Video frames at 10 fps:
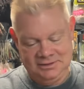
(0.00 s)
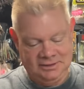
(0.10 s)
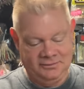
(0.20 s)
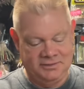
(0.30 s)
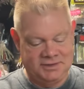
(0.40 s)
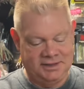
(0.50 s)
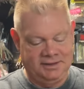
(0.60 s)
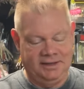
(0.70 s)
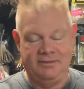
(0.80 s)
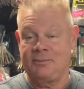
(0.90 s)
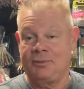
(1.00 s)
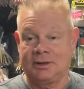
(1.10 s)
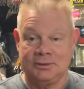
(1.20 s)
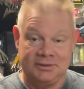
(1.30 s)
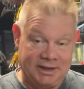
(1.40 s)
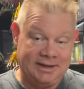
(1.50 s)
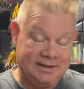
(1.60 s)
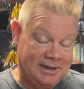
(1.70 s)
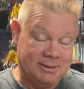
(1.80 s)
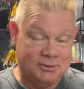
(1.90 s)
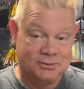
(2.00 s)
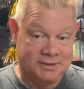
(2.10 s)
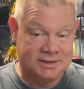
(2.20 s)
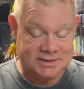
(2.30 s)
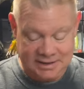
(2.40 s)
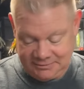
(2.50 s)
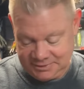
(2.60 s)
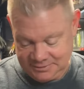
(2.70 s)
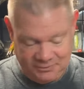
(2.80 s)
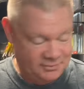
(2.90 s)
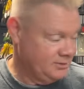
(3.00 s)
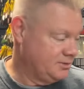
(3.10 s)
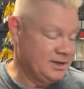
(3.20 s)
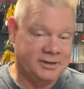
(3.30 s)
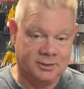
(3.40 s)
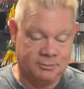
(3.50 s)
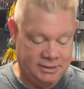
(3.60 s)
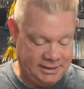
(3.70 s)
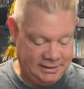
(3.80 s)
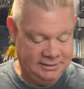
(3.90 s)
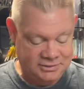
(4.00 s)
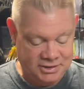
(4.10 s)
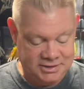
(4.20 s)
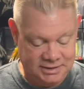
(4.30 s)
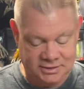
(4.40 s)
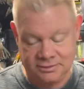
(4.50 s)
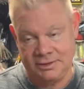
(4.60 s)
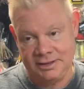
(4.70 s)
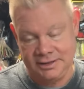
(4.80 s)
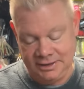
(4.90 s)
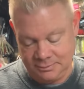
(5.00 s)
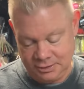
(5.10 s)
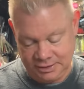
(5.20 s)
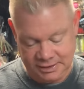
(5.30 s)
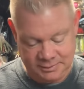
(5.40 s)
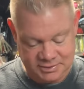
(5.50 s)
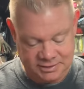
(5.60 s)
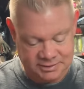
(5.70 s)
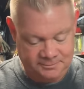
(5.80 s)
All of a sudden they haven't barked all day, and now when I'm doing this they're down here playing, chasing each other around, and now they're barking upstairs.